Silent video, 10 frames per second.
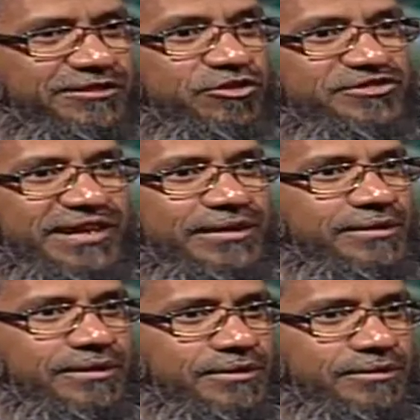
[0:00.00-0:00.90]
says he looks at a
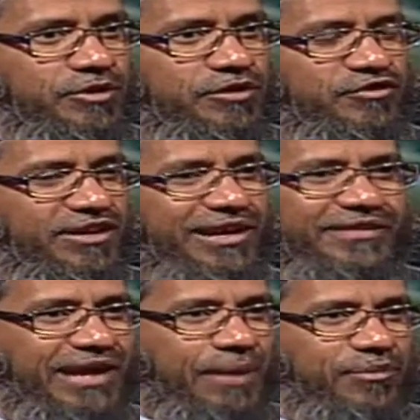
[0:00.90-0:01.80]
girl, beautiful girl,
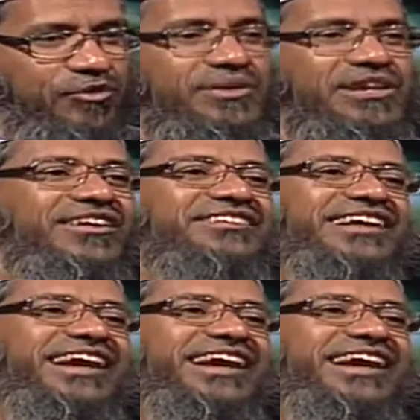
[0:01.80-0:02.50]
nothing happens to him, he requires a